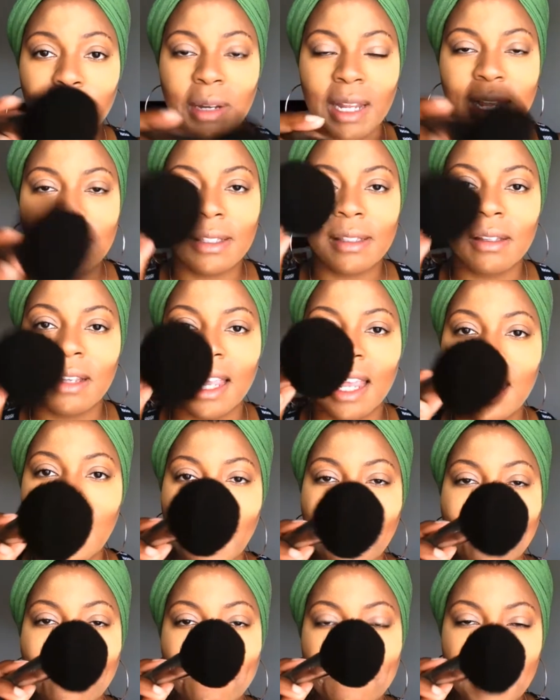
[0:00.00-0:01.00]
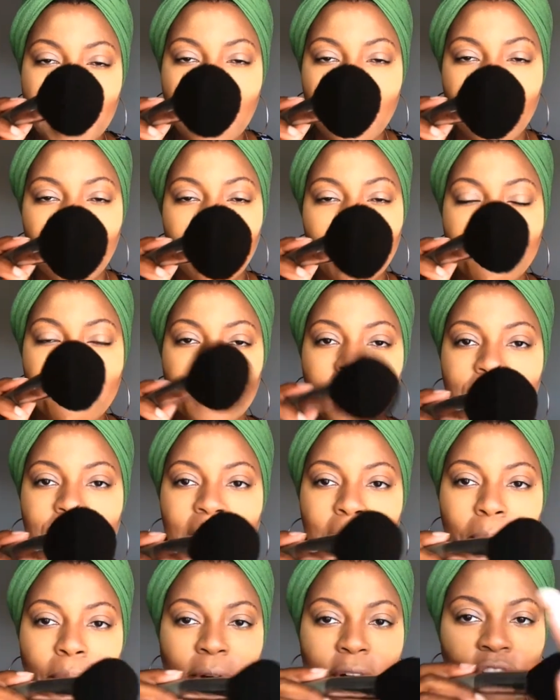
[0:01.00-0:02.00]
But get a big
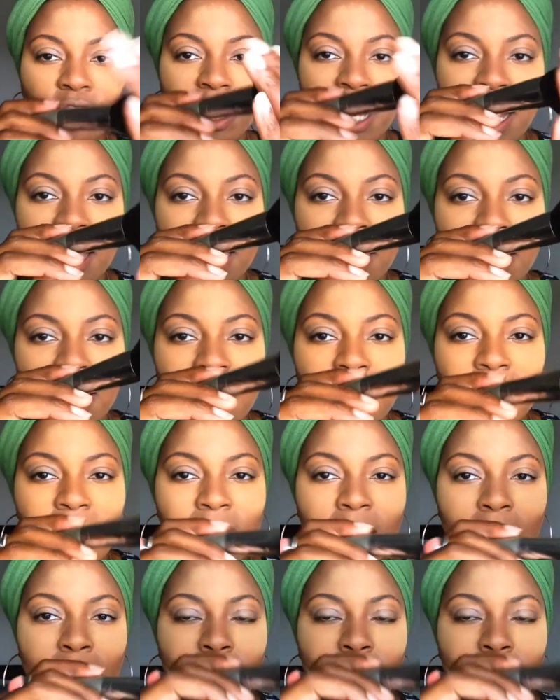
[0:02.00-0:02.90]
fluffy brush like this.